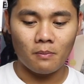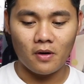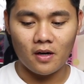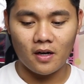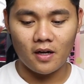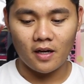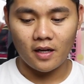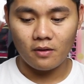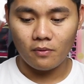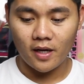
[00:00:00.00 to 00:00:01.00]
But
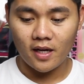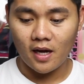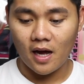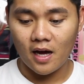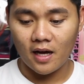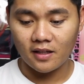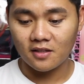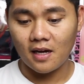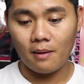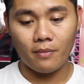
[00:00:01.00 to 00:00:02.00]
anyway, uh,
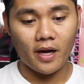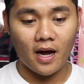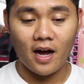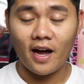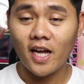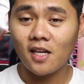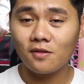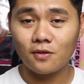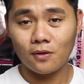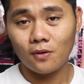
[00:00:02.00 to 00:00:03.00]
this caught my eye,
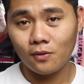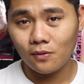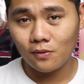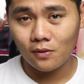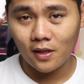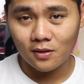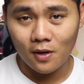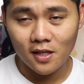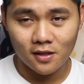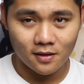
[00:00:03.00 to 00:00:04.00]
so let's
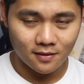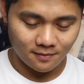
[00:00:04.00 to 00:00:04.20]
watch it.